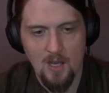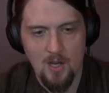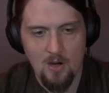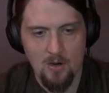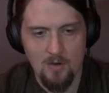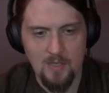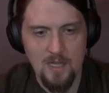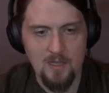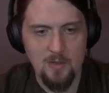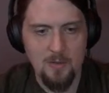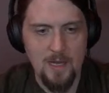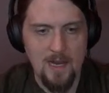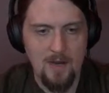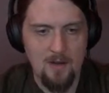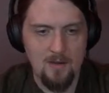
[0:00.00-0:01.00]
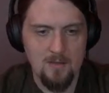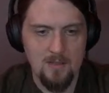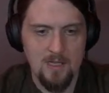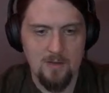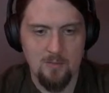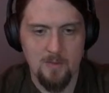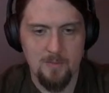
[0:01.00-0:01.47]
Her yellow hair,
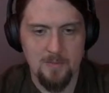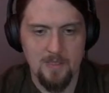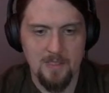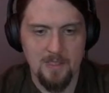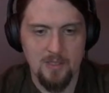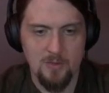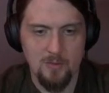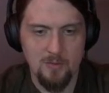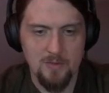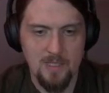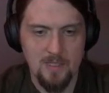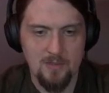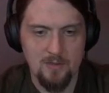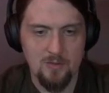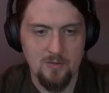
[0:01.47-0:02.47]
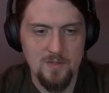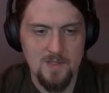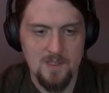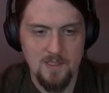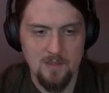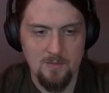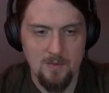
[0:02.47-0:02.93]
like rippling gold, hung
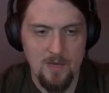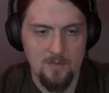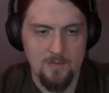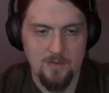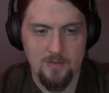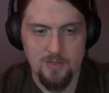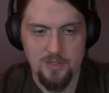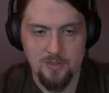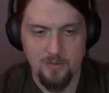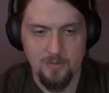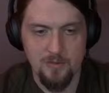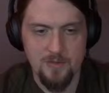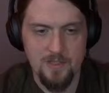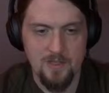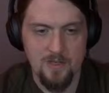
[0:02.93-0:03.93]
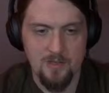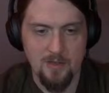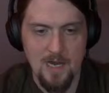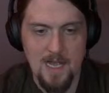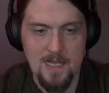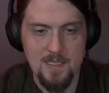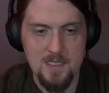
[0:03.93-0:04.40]
loosely around her shoulders, and on her
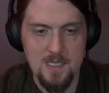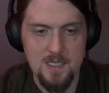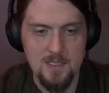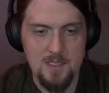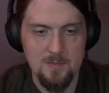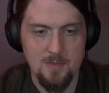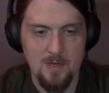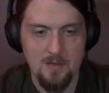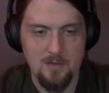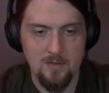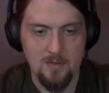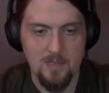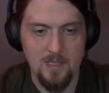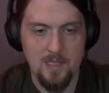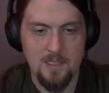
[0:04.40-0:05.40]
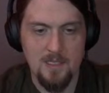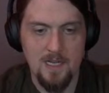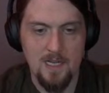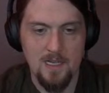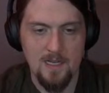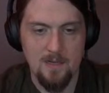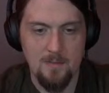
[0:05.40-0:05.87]
head sparkled a
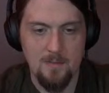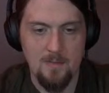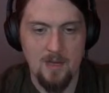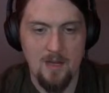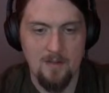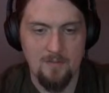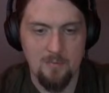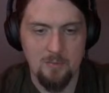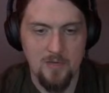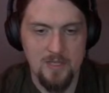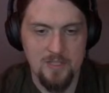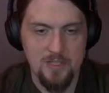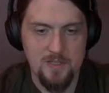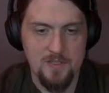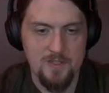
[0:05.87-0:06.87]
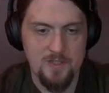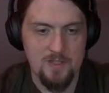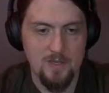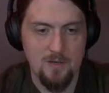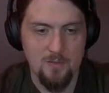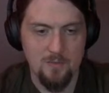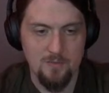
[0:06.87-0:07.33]
diadem of precious
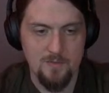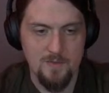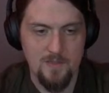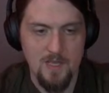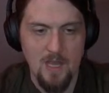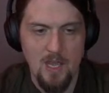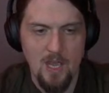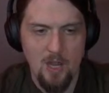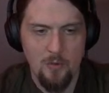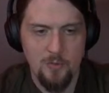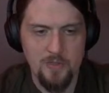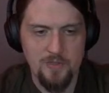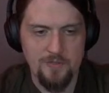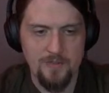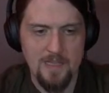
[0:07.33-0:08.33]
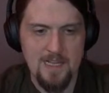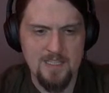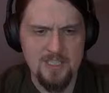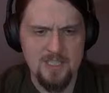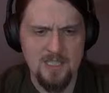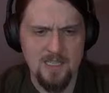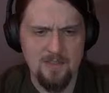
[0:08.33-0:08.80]
stones, which
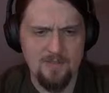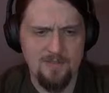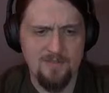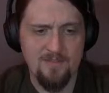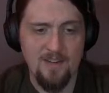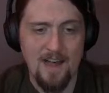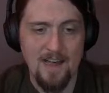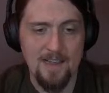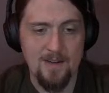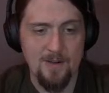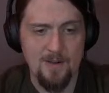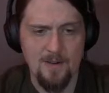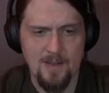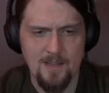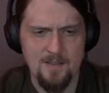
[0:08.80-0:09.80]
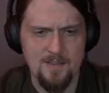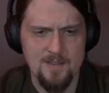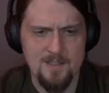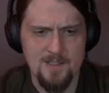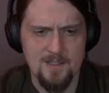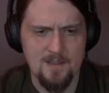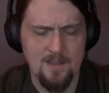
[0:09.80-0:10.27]
flashed like fire in the
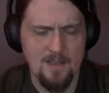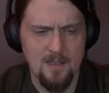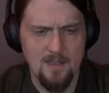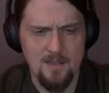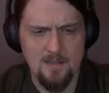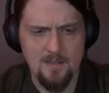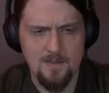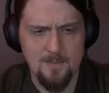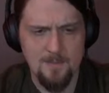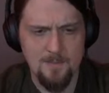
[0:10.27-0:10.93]
sunlight.